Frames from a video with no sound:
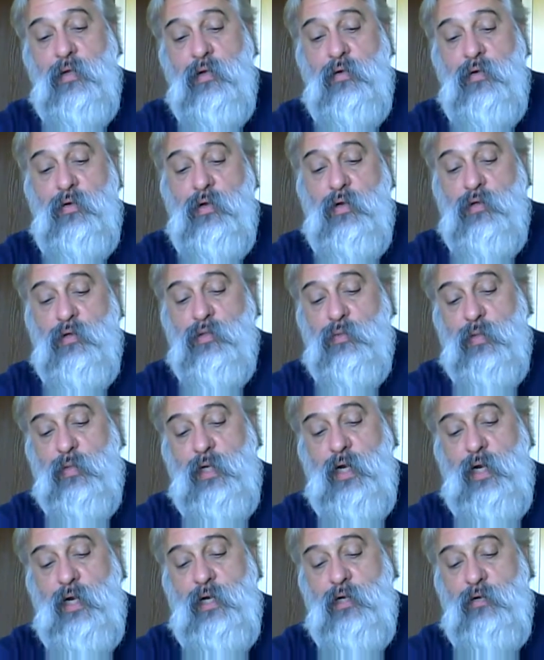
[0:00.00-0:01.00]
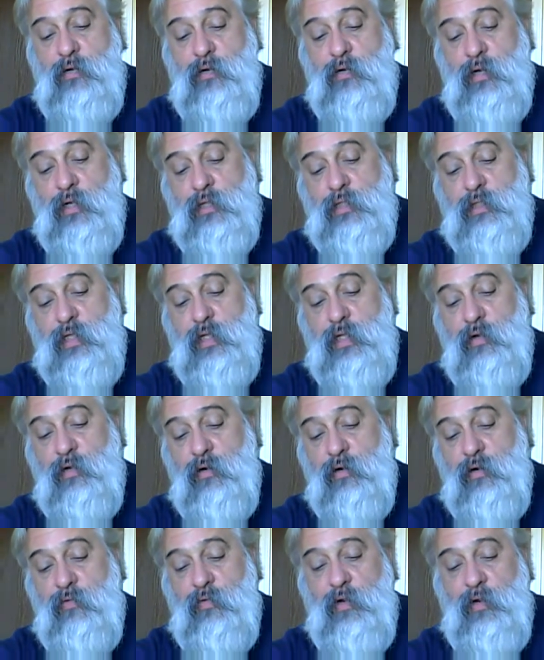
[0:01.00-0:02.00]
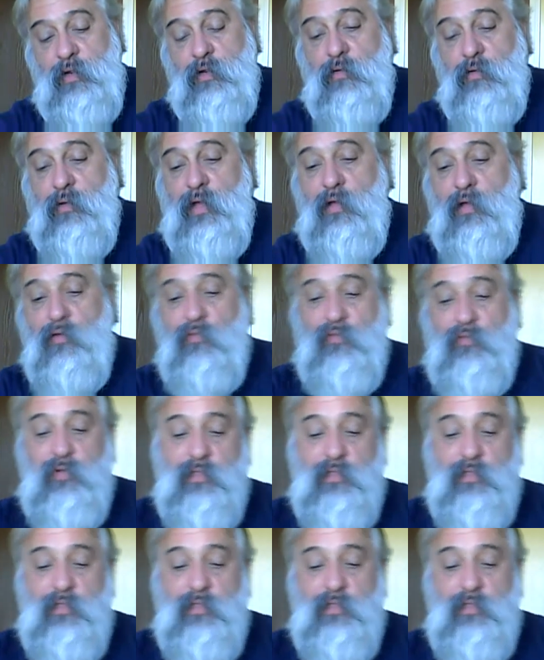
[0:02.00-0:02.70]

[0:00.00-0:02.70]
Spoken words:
who knows what kind of drugs, and he carved a little L